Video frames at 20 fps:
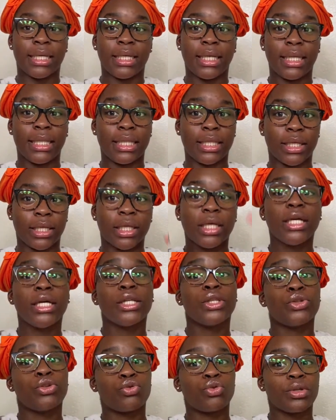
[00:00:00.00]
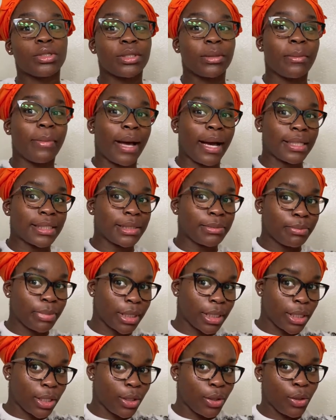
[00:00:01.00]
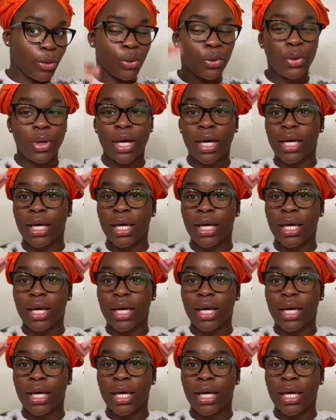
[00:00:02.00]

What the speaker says: in the description box below.